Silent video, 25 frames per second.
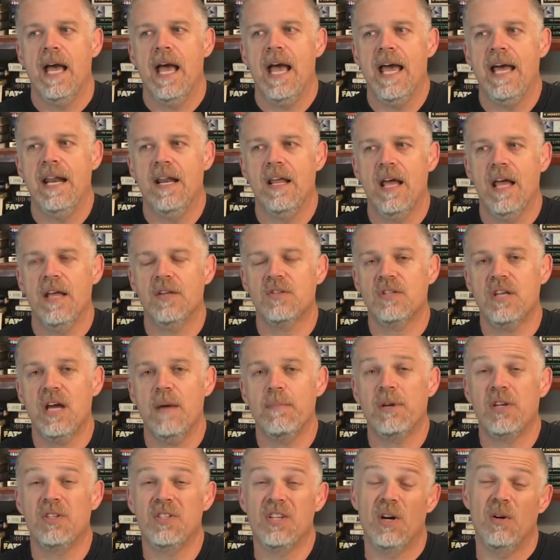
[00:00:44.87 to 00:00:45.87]
And it's
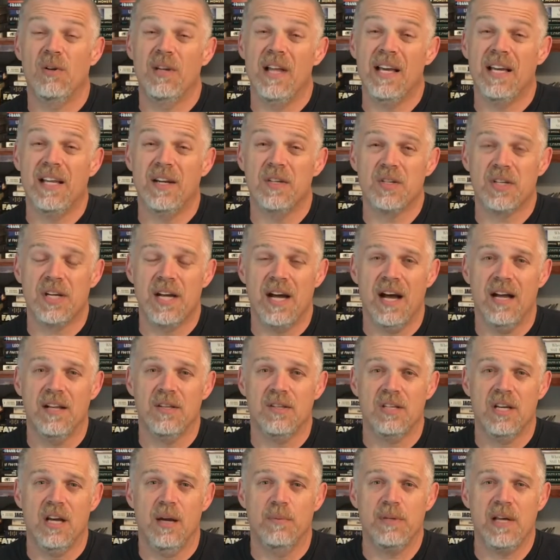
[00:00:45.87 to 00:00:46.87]
not because I don't like it as a
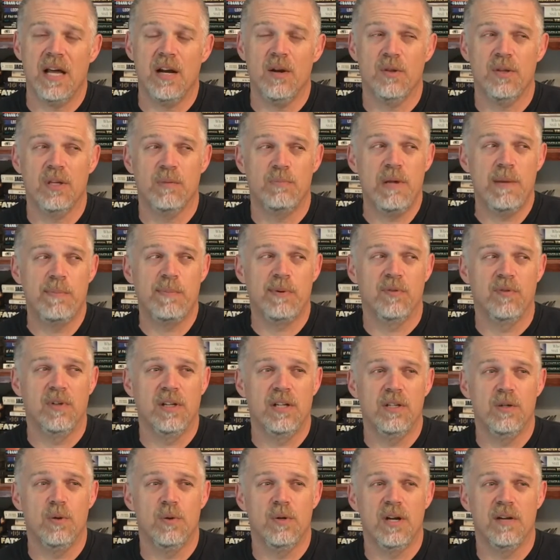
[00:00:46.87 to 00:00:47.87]
concept. I don't think people
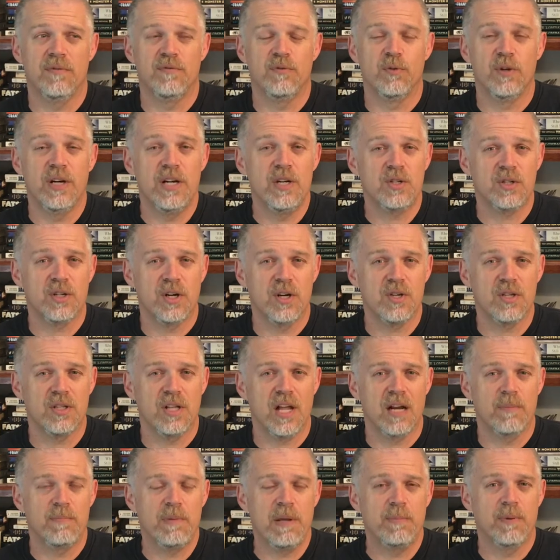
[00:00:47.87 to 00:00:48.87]
really do enough research, a
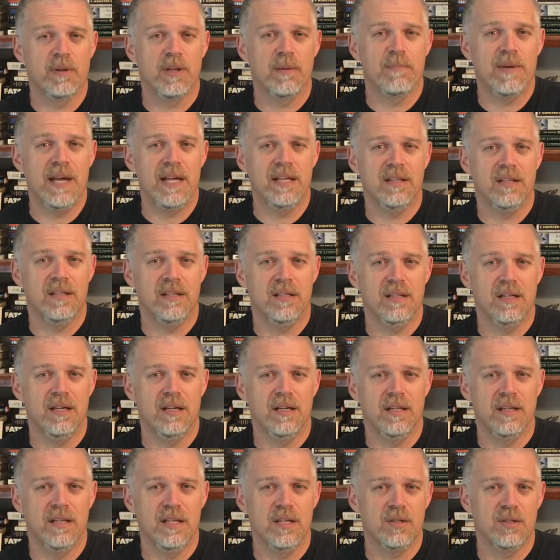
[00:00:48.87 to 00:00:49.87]
lot of people that make
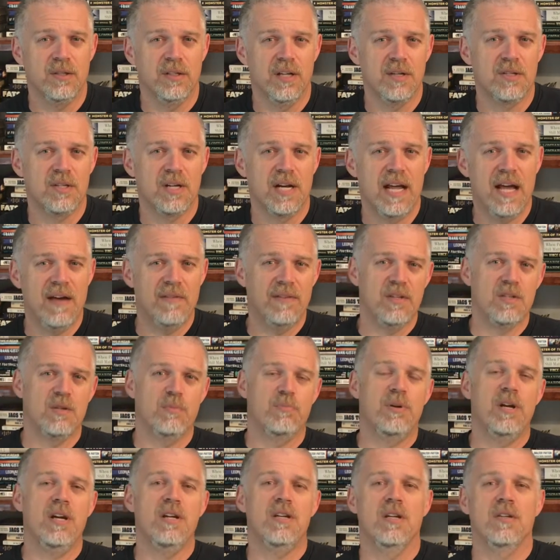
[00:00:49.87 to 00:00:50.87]
uh, these lists that have these
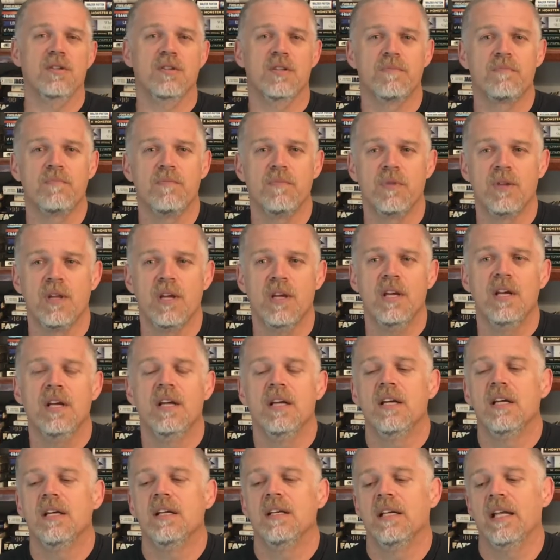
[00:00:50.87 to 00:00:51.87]
opinions.
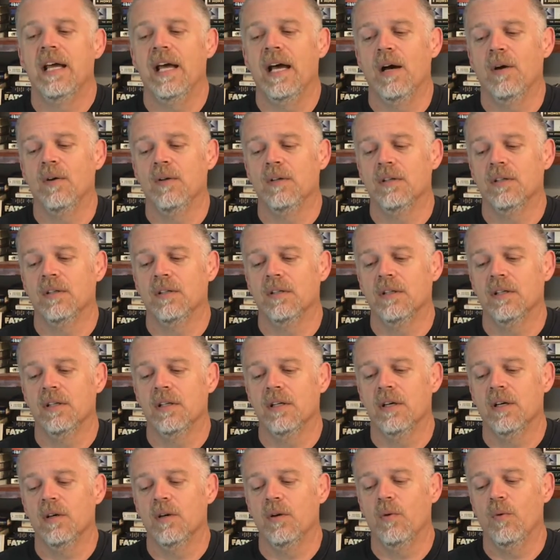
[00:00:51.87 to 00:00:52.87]
Now,
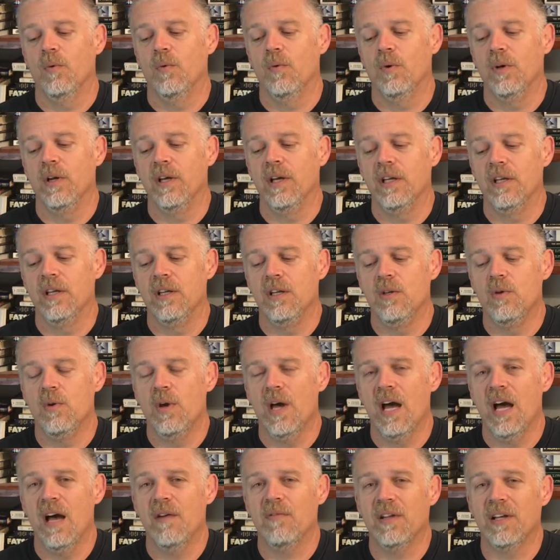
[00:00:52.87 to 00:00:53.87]
when you
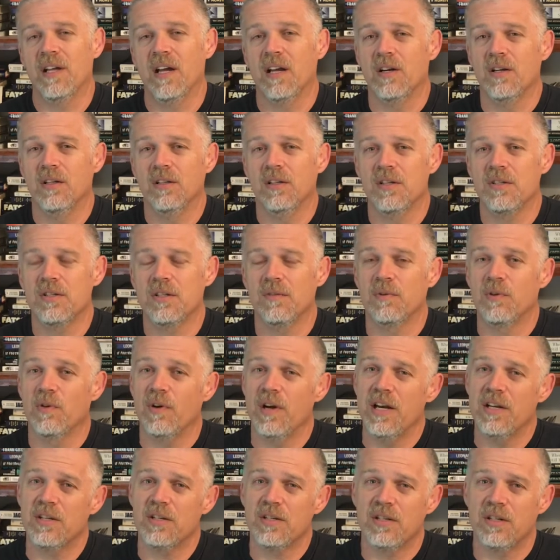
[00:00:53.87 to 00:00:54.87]
have like a list of
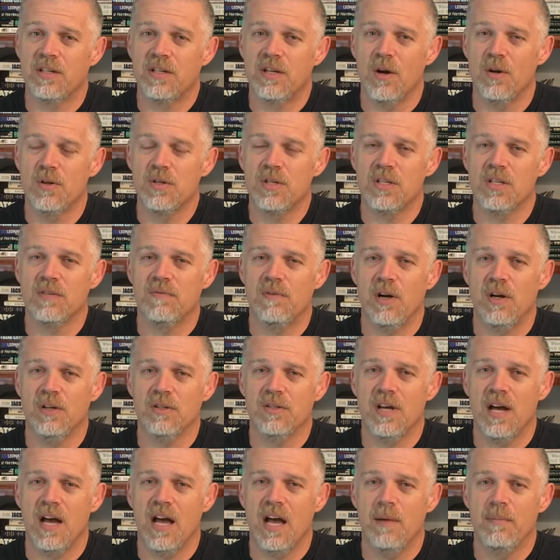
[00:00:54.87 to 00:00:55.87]
greatest coaches of all
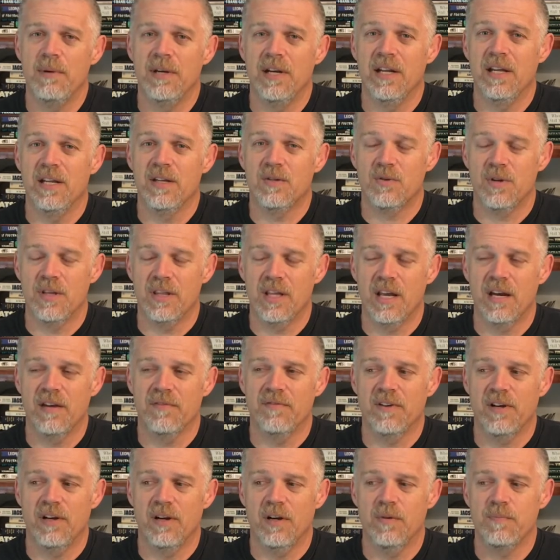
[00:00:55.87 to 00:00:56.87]
time in the history of the
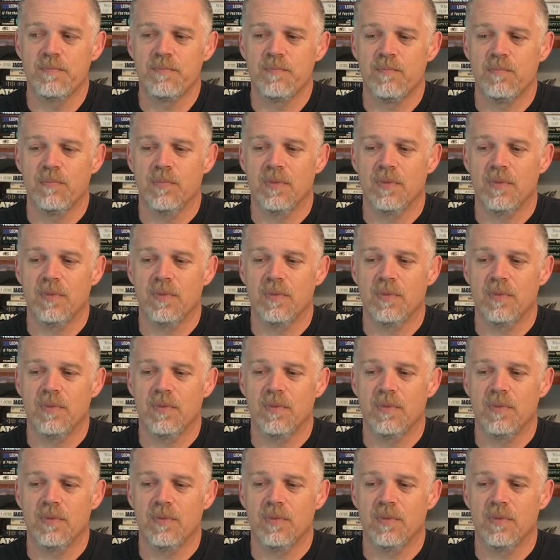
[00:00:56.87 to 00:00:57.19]
NFL,